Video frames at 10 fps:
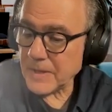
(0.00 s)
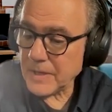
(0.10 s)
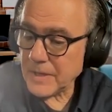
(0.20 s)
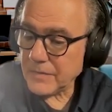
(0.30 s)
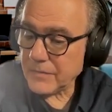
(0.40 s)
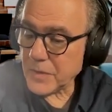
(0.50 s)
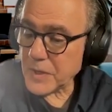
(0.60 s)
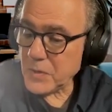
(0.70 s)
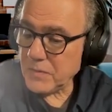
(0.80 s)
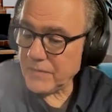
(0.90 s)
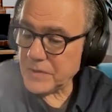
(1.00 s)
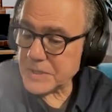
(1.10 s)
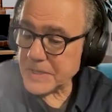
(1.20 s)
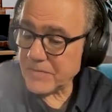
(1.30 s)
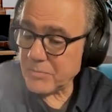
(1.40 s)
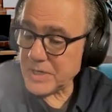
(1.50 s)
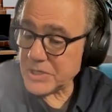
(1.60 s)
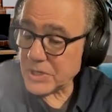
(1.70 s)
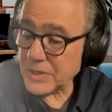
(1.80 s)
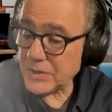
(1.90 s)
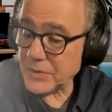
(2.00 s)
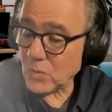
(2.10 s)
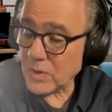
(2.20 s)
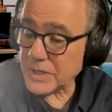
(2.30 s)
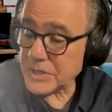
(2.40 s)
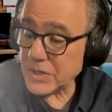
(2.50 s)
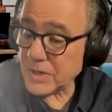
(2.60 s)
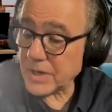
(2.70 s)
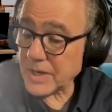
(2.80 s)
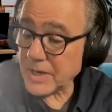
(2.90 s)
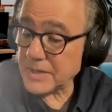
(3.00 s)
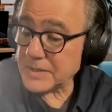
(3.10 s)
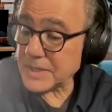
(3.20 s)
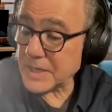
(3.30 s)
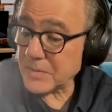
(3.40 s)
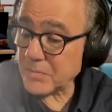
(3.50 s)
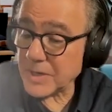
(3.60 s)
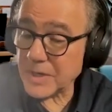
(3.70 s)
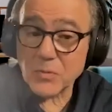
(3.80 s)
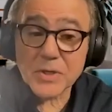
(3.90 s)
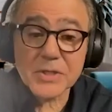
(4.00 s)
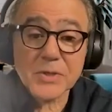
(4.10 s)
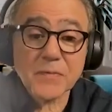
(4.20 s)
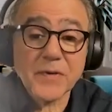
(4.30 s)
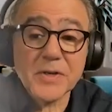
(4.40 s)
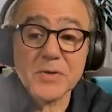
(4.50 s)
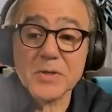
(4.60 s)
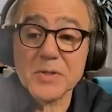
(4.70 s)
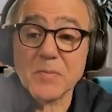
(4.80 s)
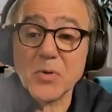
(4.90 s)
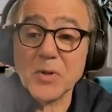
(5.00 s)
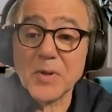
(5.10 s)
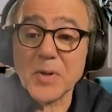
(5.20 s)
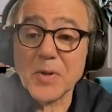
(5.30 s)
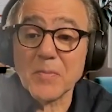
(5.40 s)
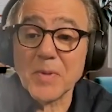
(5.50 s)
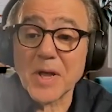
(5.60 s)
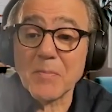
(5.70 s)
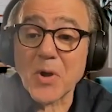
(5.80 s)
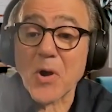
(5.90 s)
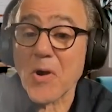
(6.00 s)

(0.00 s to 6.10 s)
for the University of Michigan, a Wash Your Hands campaign, which featured some really pop art,